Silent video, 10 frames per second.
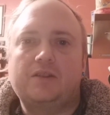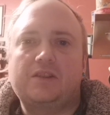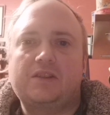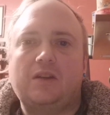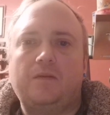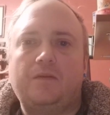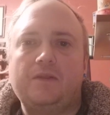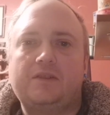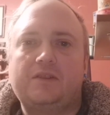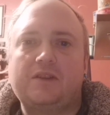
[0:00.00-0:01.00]
to
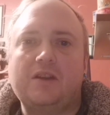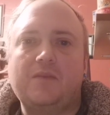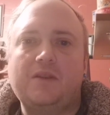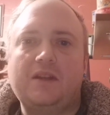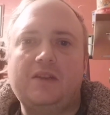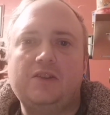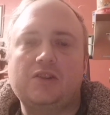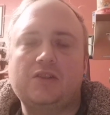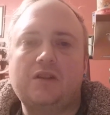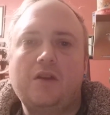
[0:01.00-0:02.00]

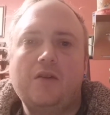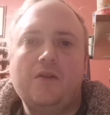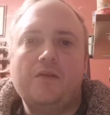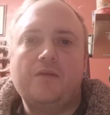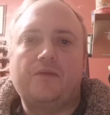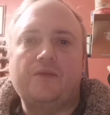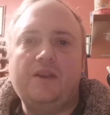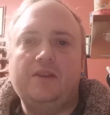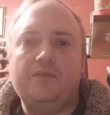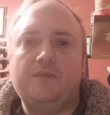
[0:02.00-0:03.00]
self-determination,
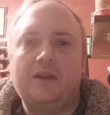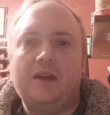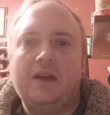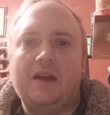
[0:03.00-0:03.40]
freedom,